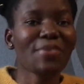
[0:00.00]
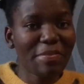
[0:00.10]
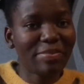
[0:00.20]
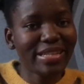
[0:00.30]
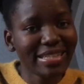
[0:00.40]

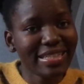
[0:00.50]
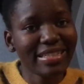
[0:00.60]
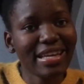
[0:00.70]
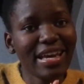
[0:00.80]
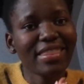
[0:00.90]
So I
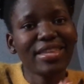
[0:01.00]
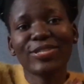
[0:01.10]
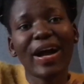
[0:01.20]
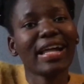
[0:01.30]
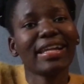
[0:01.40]
plead
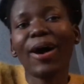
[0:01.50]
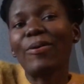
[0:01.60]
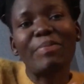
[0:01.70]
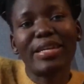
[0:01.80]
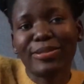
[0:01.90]
that you
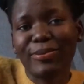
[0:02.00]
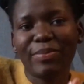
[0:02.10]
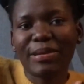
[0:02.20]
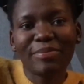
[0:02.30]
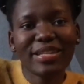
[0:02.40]
allow me
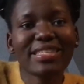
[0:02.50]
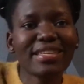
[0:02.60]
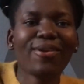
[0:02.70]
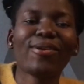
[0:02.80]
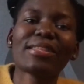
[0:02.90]
to
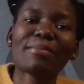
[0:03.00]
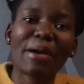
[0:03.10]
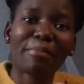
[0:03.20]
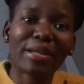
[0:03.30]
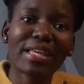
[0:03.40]
blamelessly call
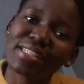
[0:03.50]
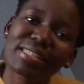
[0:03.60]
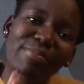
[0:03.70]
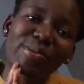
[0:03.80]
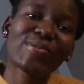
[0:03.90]
him my
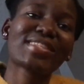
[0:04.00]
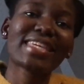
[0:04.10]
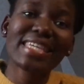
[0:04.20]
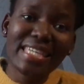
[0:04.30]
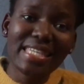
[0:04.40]
blesser,
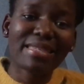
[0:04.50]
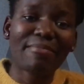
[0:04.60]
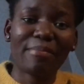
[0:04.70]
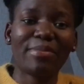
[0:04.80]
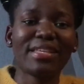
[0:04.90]
because he
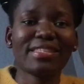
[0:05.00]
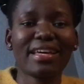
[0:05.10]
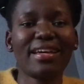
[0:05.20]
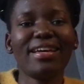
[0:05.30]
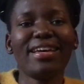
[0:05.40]
is my
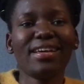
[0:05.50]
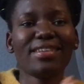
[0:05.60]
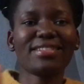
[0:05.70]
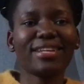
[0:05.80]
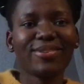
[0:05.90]
blesser,
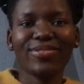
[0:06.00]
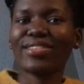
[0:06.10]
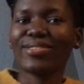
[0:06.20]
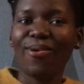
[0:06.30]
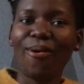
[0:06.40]
seated
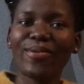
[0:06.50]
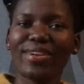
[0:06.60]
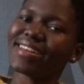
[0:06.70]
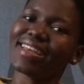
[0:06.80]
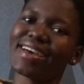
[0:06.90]
on the
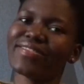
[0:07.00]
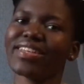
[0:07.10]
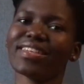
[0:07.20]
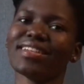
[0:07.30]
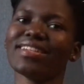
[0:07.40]
throne in
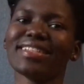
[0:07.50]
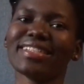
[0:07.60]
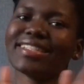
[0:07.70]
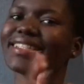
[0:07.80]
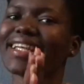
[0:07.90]
heaven.
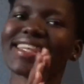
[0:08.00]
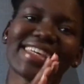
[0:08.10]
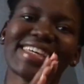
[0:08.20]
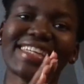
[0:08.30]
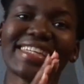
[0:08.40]

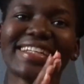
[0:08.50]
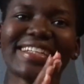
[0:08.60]
Thank